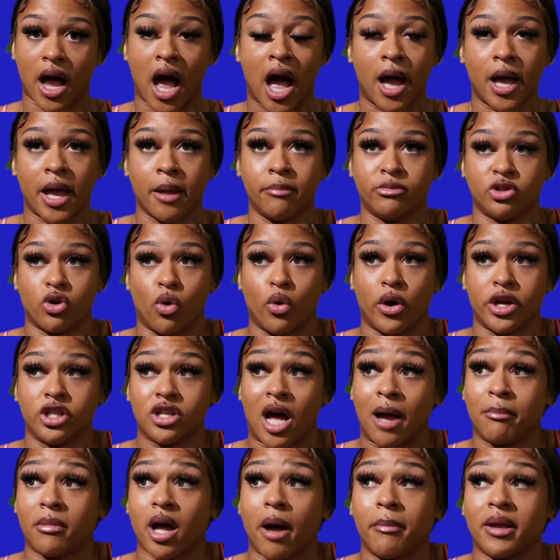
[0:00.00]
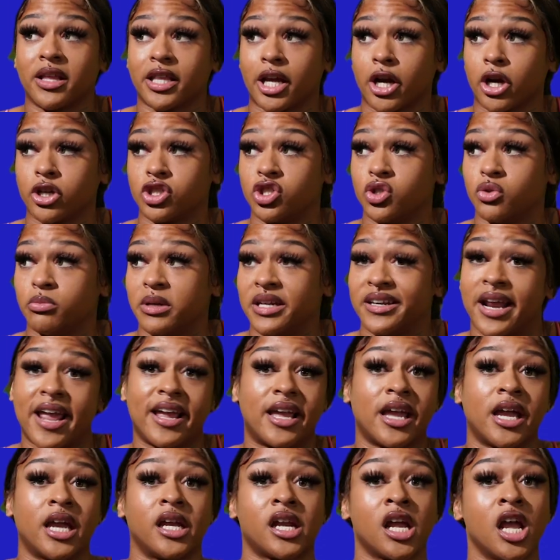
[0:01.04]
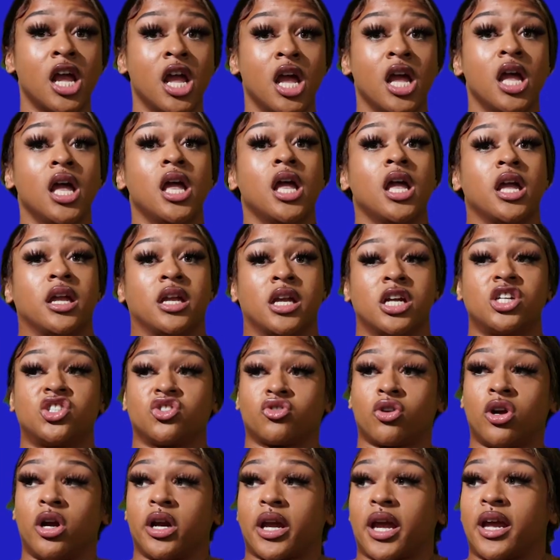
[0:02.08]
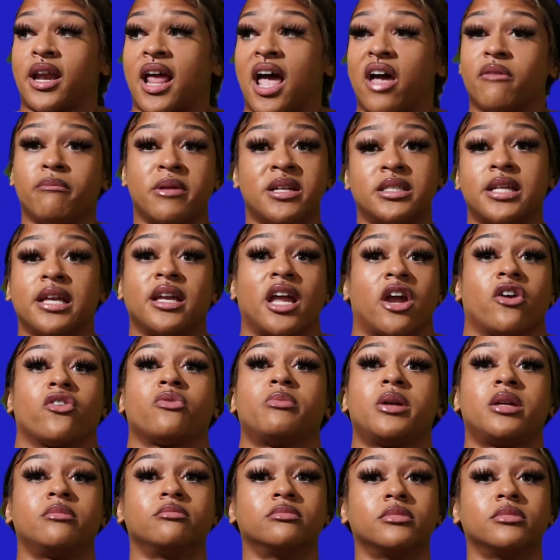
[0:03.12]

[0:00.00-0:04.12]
I'm coming there to be naked, get drunk, and have men take care of me.